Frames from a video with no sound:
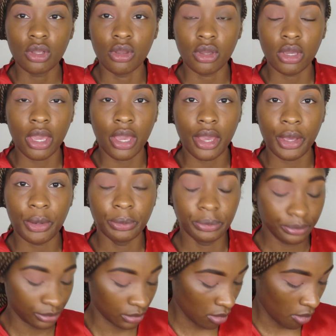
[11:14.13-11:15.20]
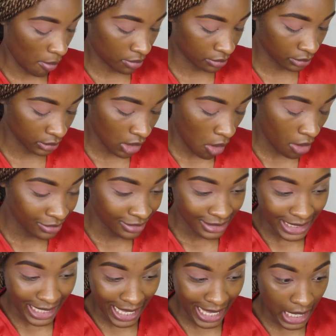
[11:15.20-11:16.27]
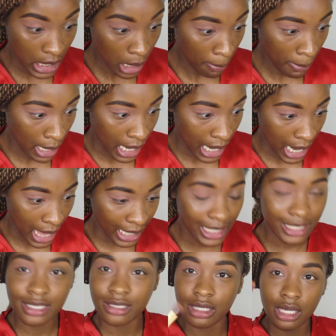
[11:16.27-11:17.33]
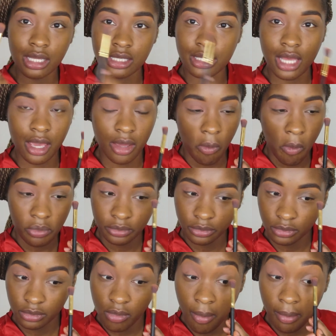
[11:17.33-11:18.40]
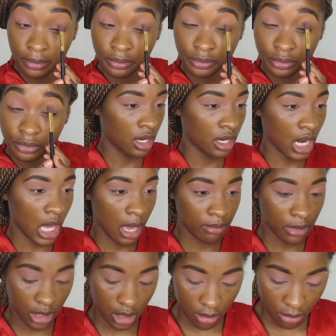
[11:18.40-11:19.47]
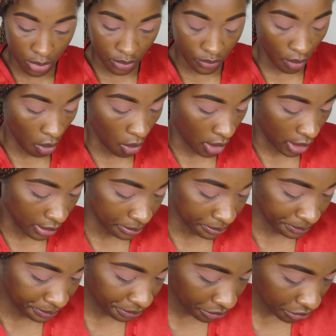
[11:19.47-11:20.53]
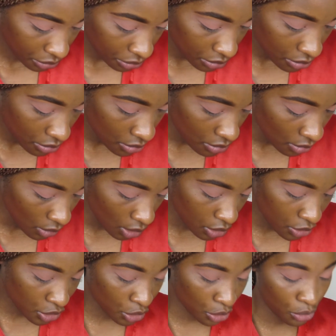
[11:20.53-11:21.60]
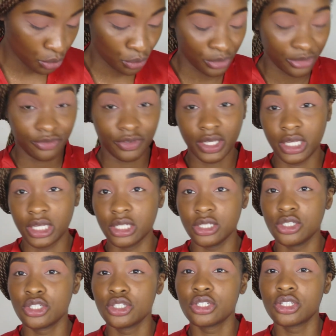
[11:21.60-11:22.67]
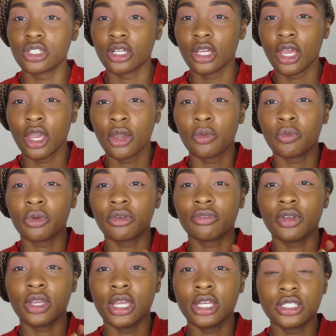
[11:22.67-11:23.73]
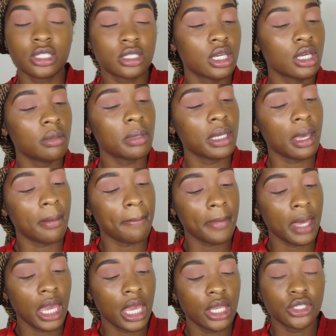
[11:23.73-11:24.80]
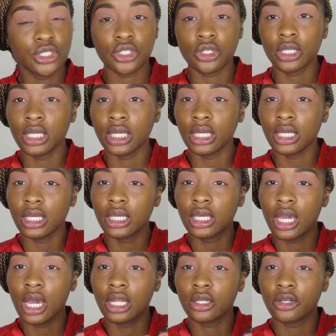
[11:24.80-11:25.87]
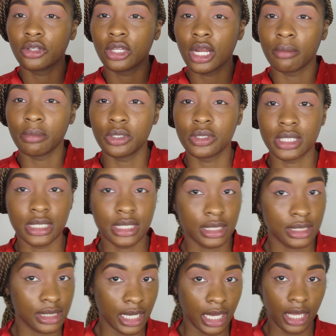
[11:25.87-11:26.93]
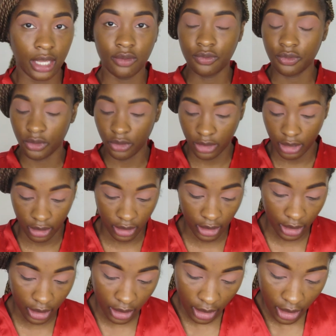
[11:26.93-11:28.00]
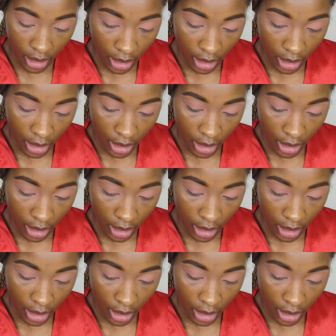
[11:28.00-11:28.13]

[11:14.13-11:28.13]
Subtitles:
okay, and apply it to the other side. Now I'm gonna move on to Revenge. Revenge is gonna be a major key color that I'm using today for the look.